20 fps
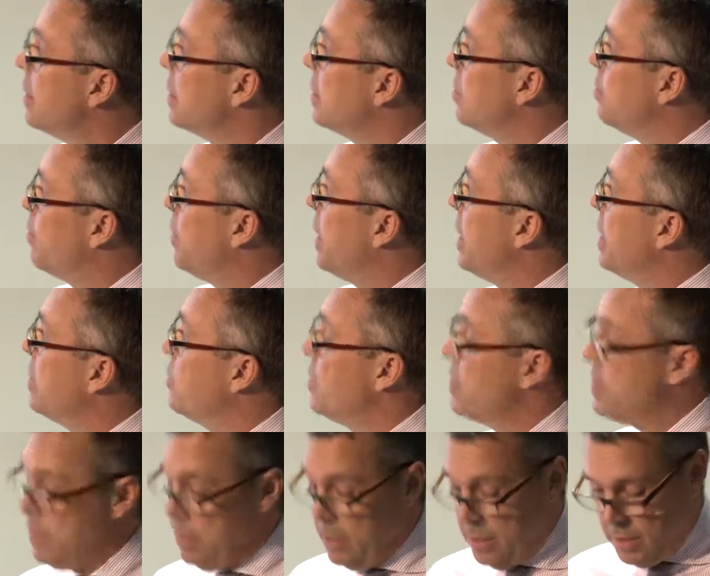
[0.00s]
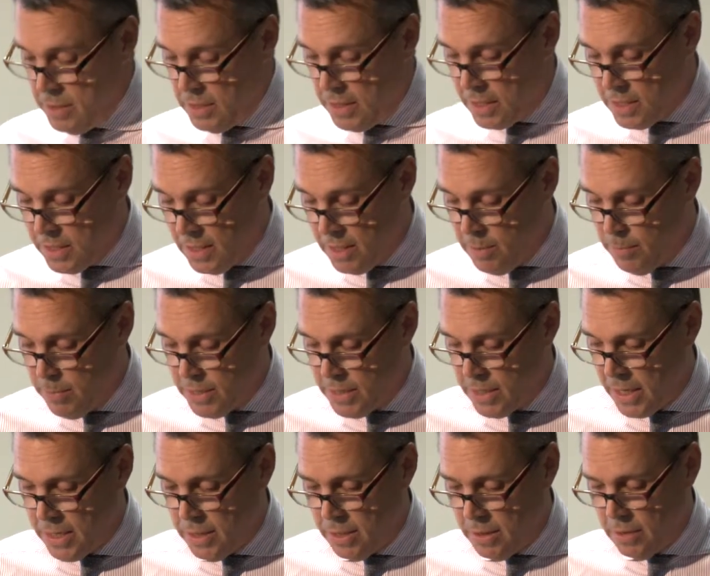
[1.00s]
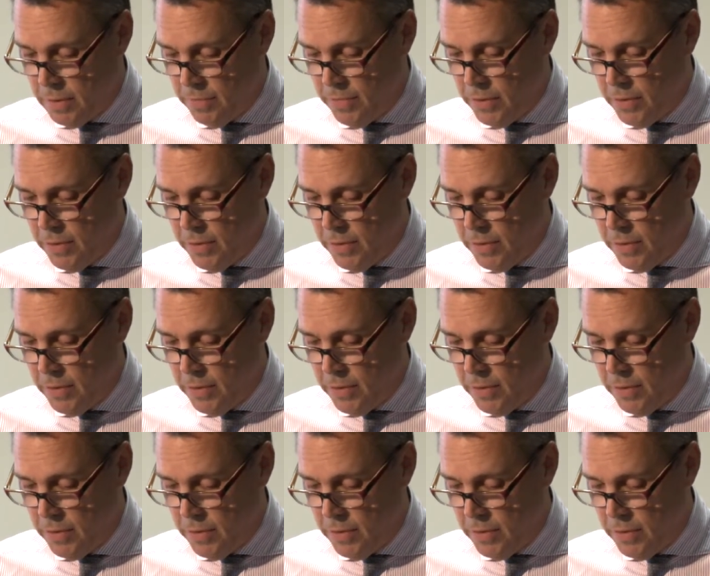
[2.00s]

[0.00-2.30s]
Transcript: compared with 16% of the